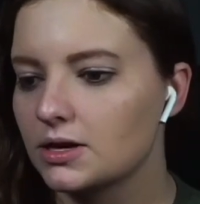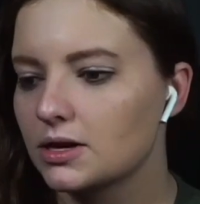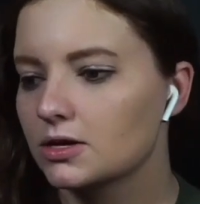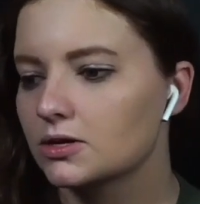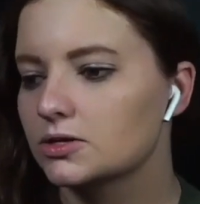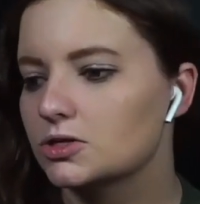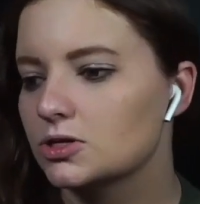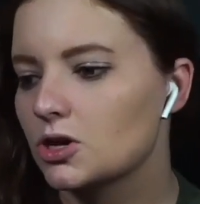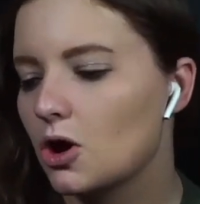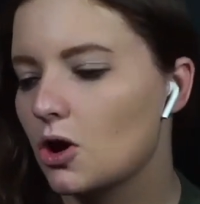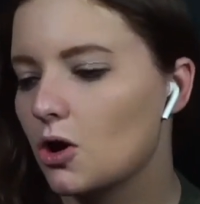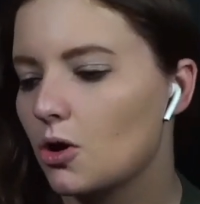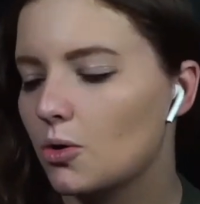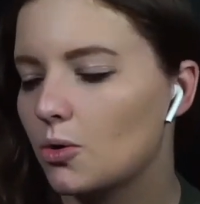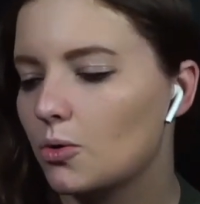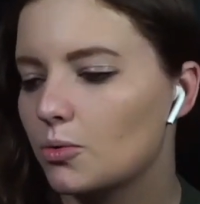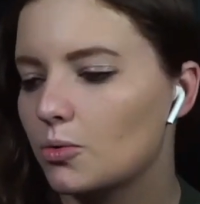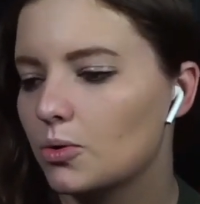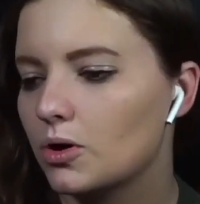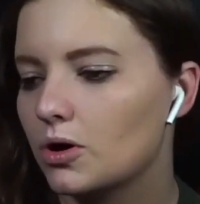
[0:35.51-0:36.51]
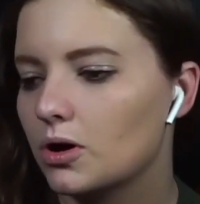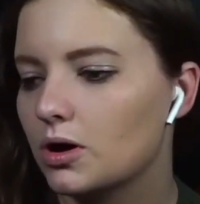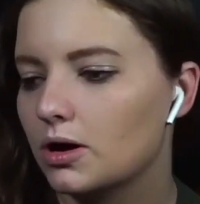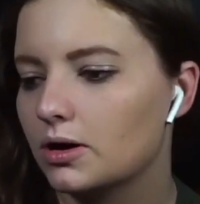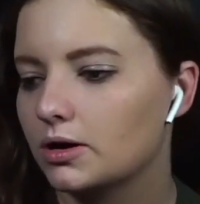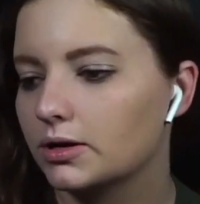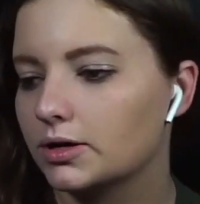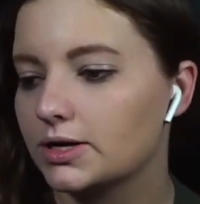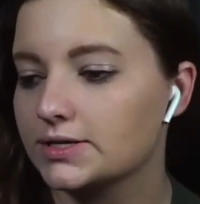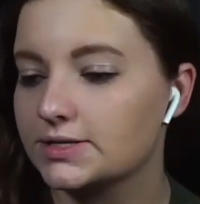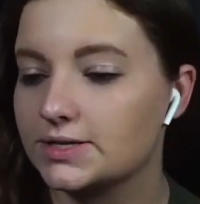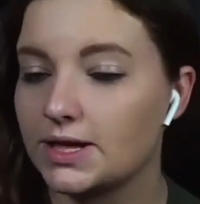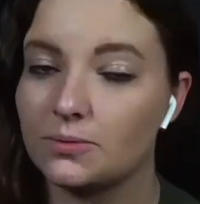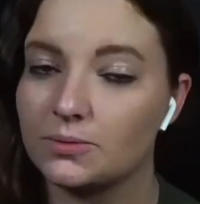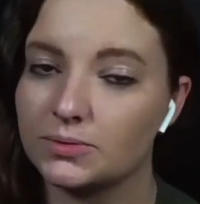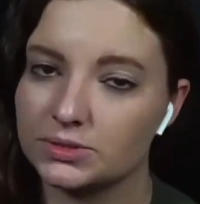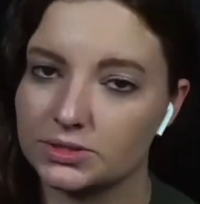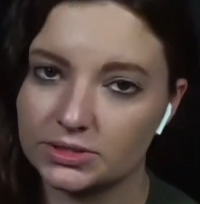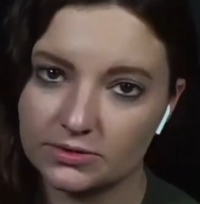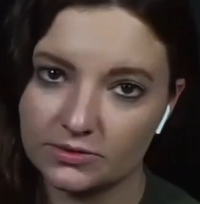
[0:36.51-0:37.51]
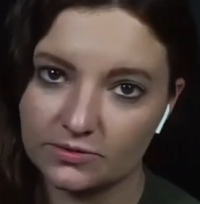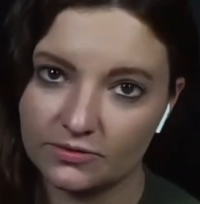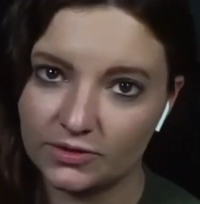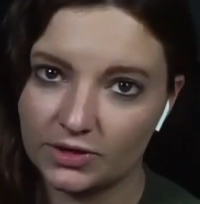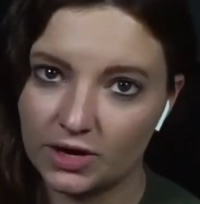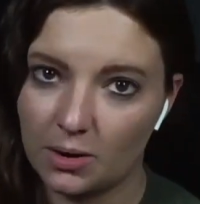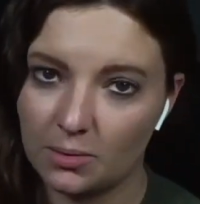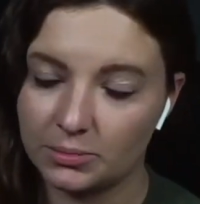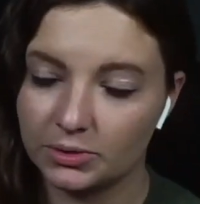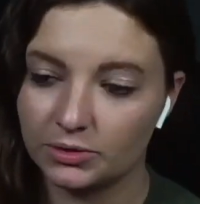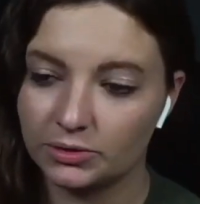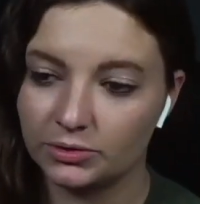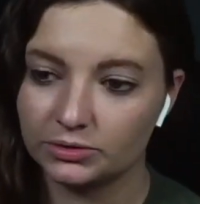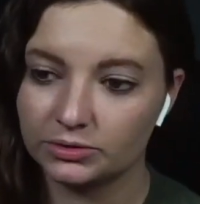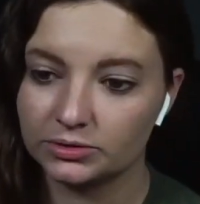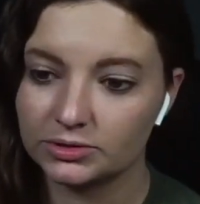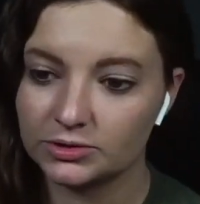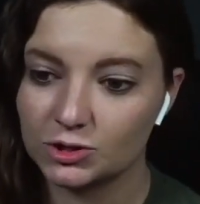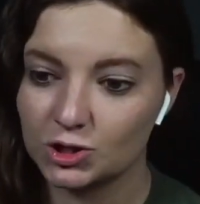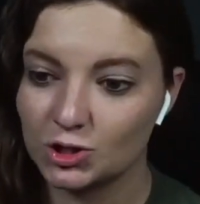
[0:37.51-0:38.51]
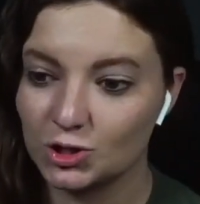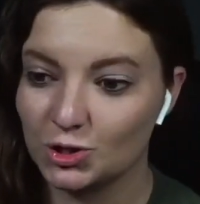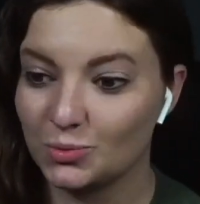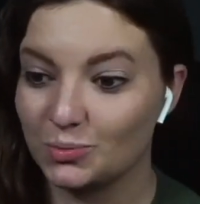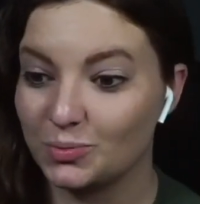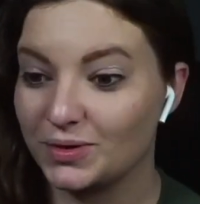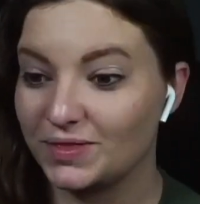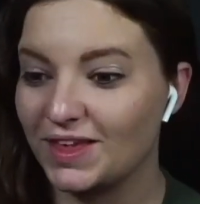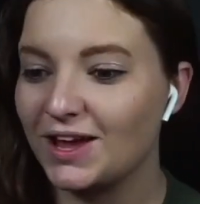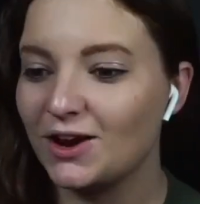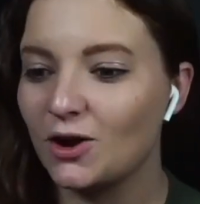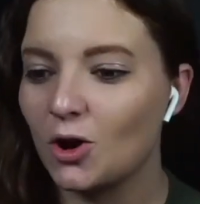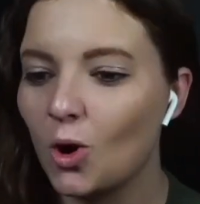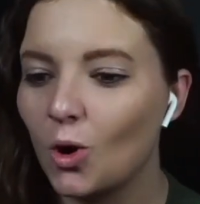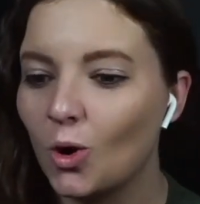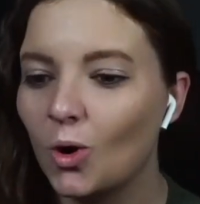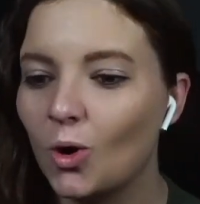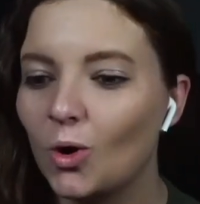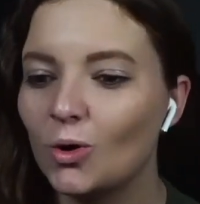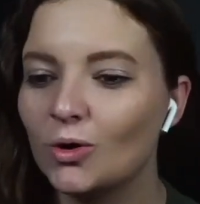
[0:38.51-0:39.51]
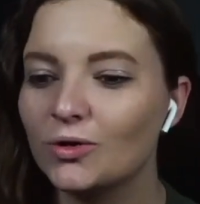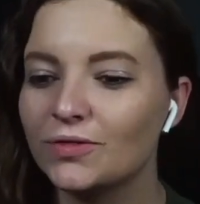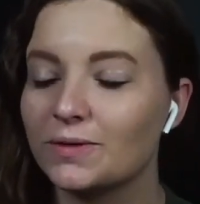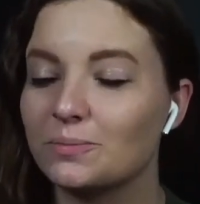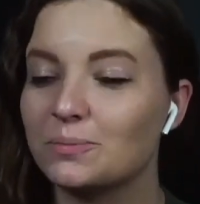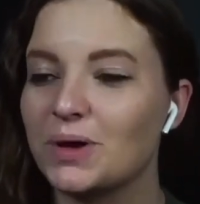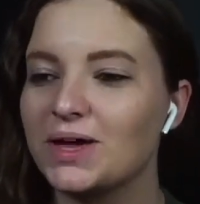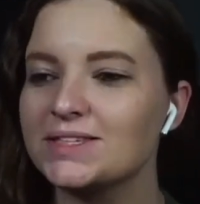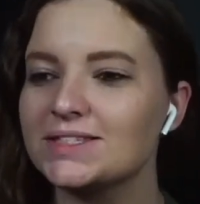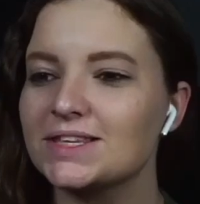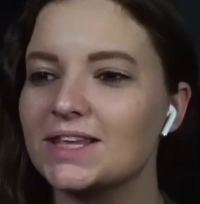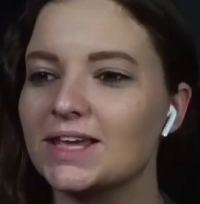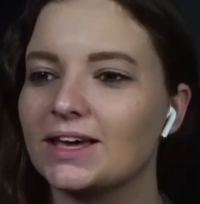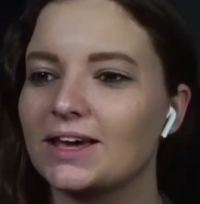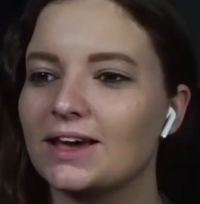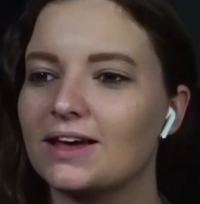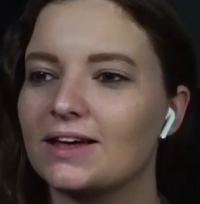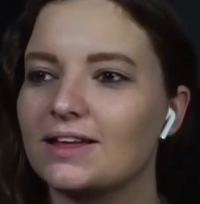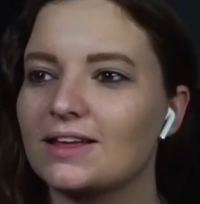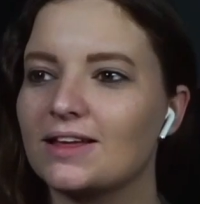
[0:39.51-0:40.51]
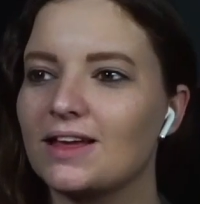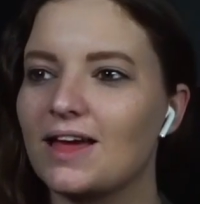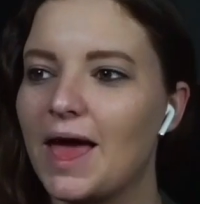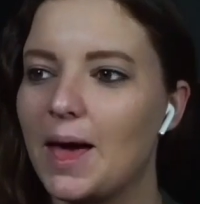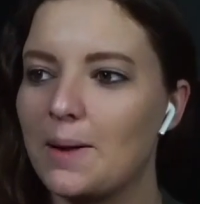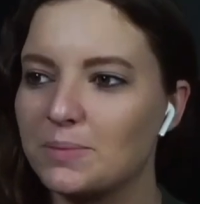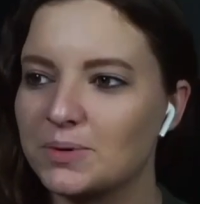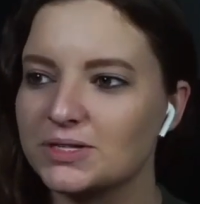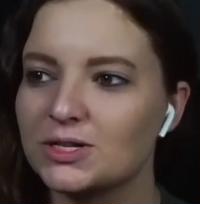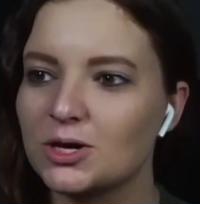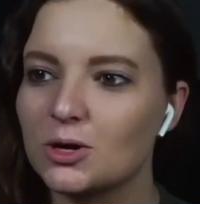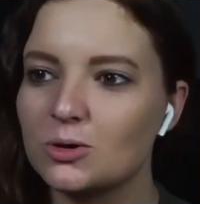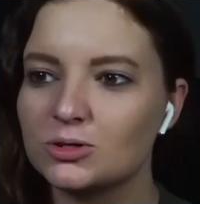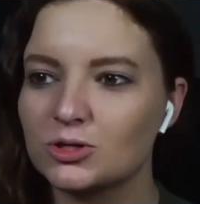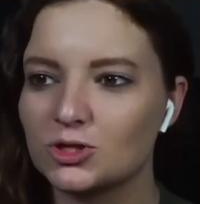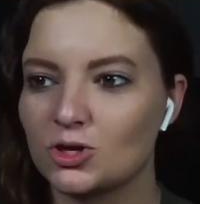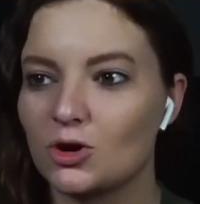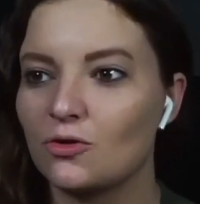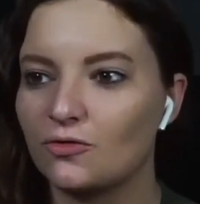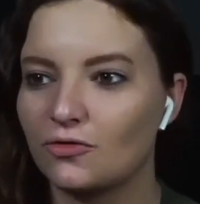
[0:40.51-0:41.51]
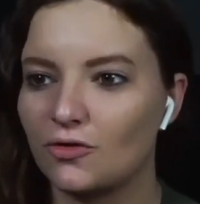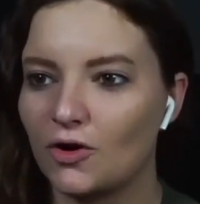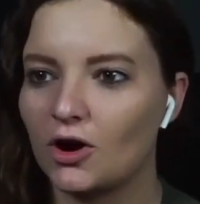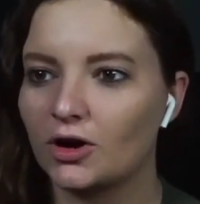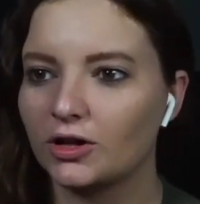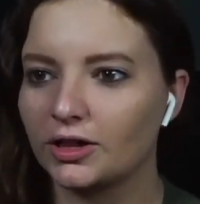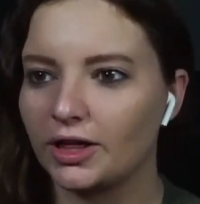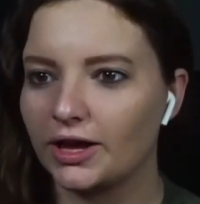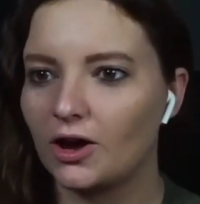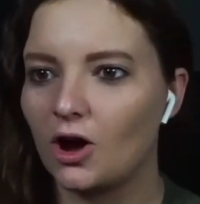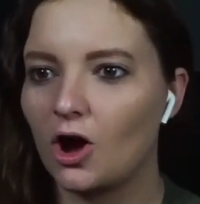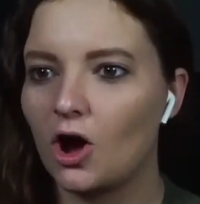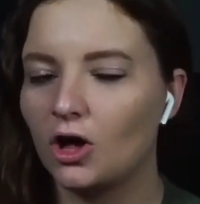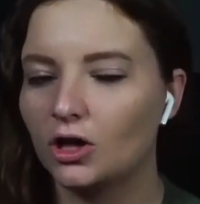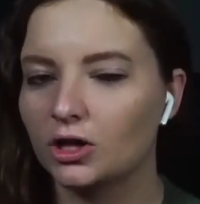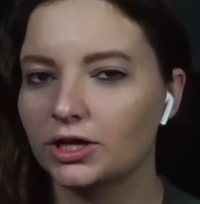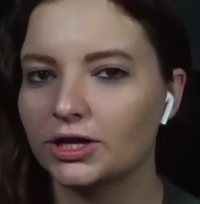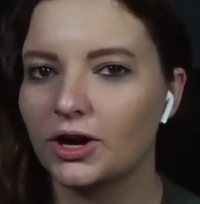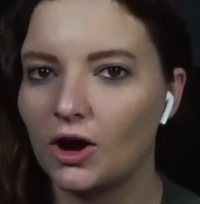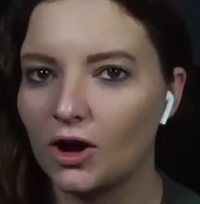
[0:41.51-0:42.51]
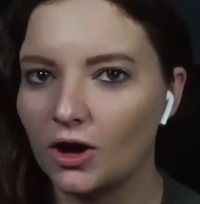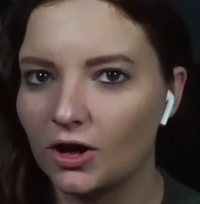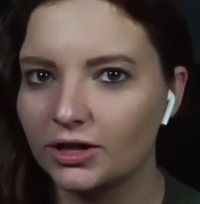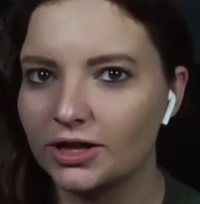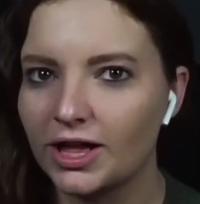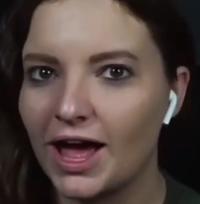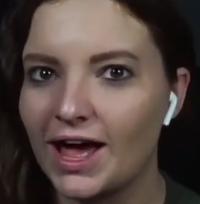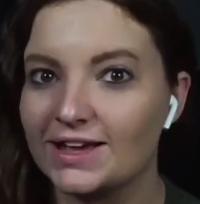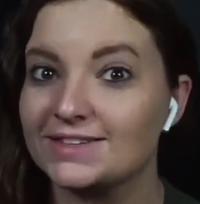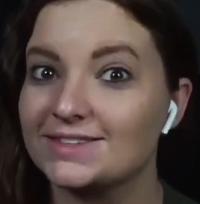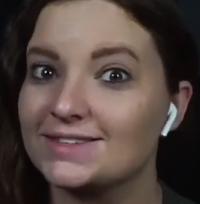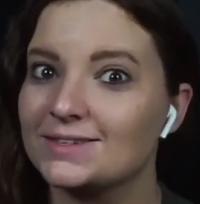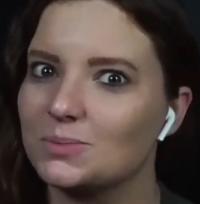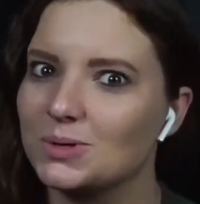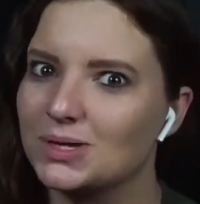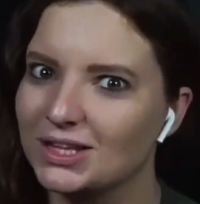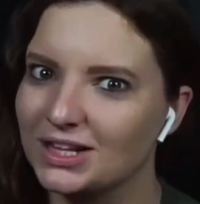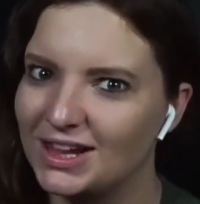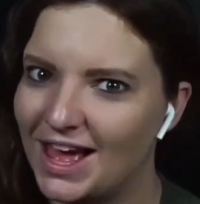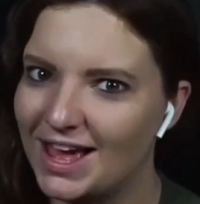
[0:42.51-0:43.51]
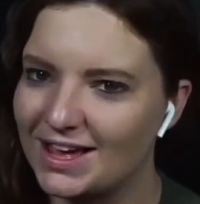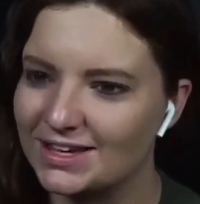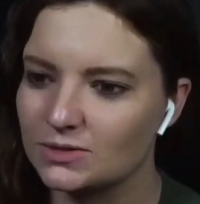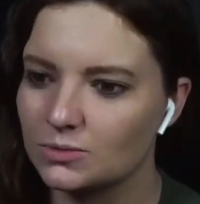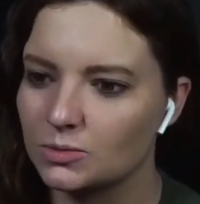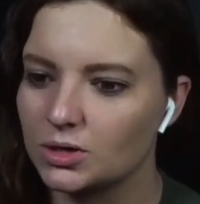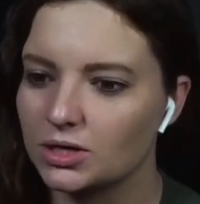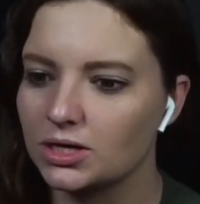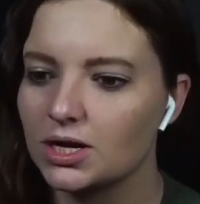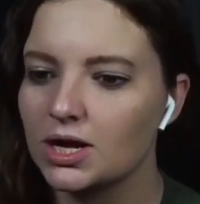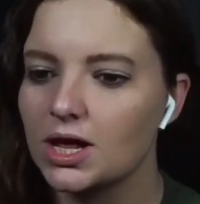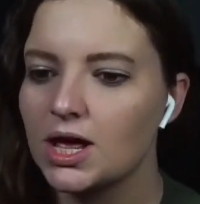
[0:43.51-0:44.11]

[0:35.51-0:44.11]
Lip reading: So, because that was phenomenal too. But that whole, the best like episode so far, like all in all, has to be the last one.